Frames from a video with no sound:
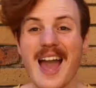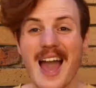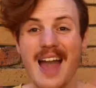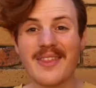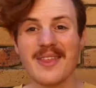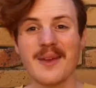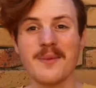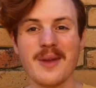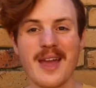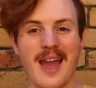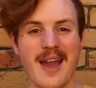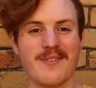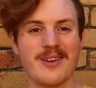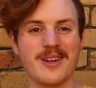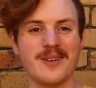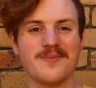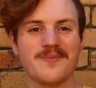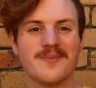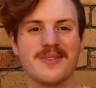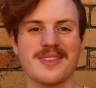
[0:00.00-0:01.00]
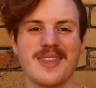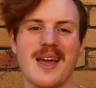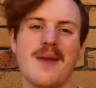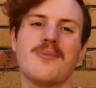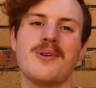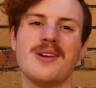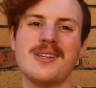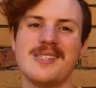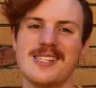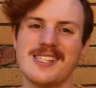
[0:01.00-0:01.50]
And then we have it. That
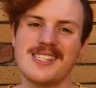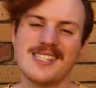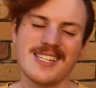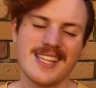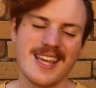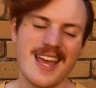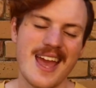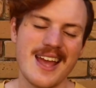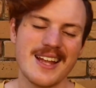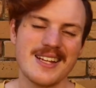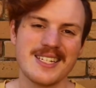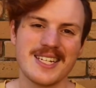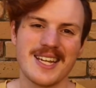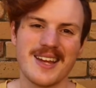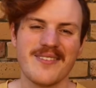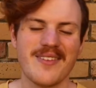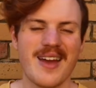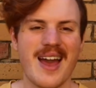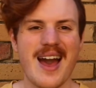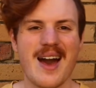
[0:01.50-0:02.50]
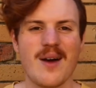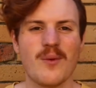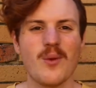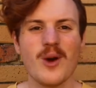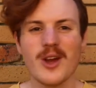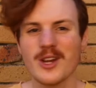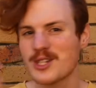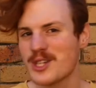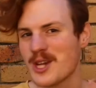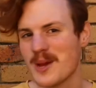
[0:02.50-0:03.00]
brings us to the end of our
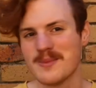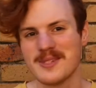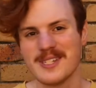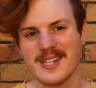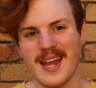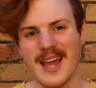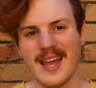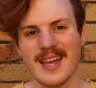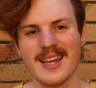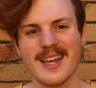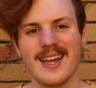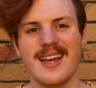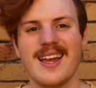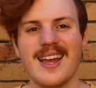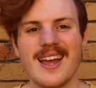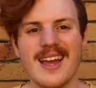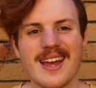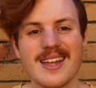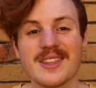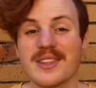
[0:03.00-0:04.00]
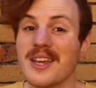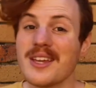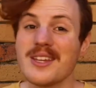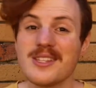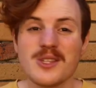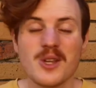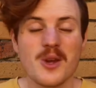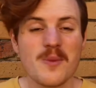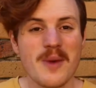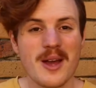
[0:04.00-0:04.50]
workshop today. Thank you
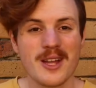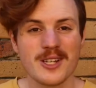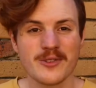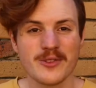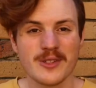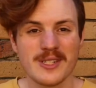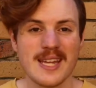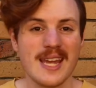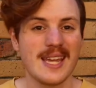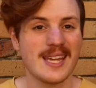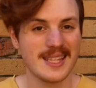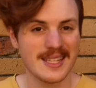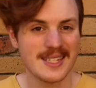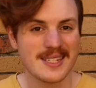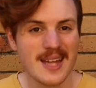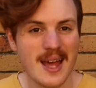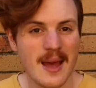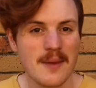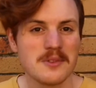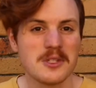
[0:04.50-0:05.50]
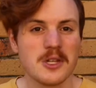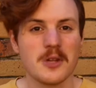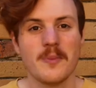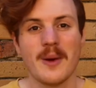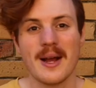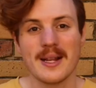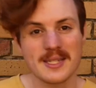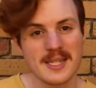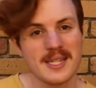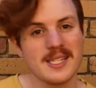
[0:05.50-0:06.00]
so much for taking the time to
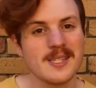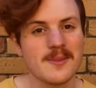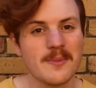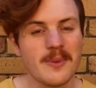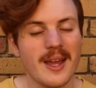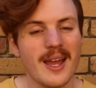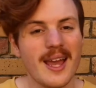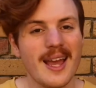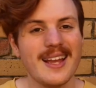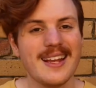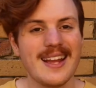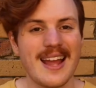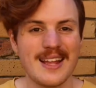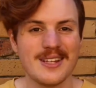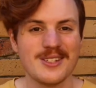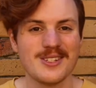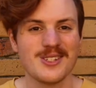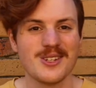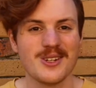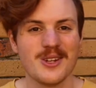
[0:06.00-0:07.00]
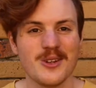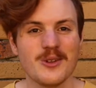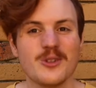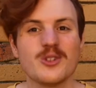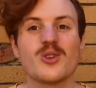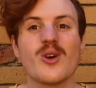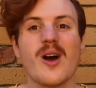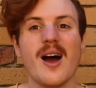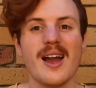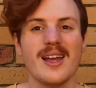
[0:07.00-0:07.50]
participate and to
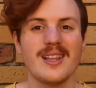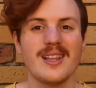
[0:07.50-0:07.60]
try